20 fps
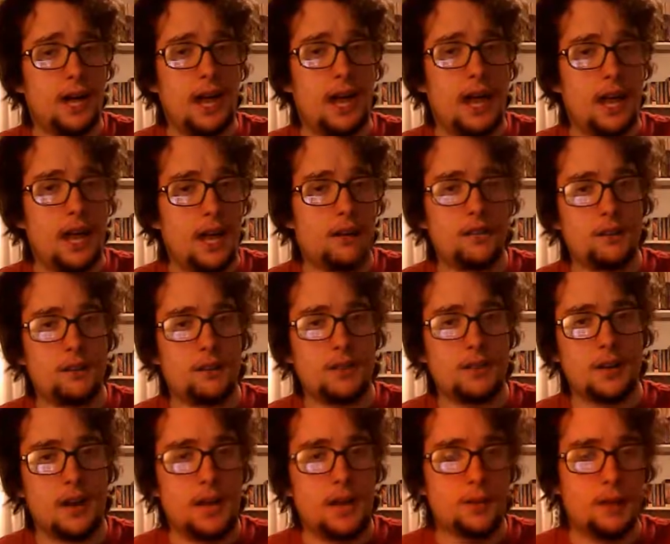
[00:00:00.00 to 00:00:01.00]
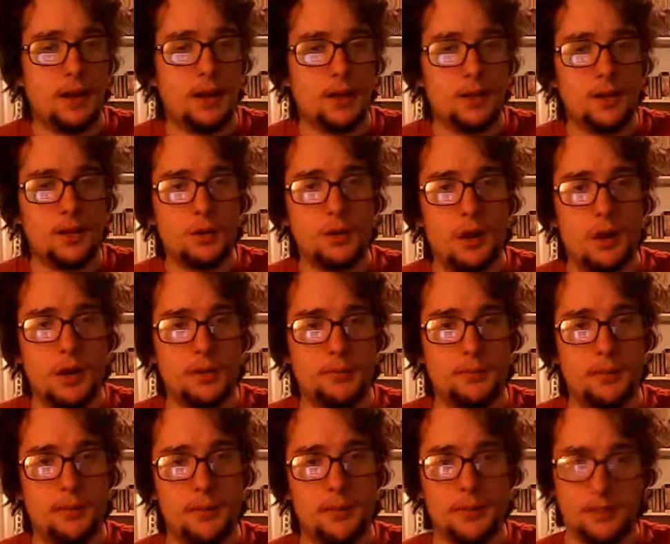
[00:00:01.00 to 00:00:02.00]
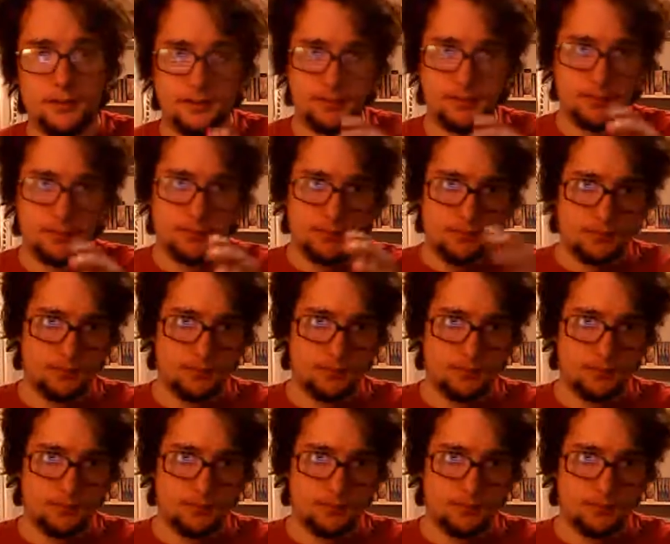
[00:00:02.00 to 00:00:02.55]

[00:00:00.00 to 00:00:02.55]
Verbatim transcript: I haven't forgot about you. I've been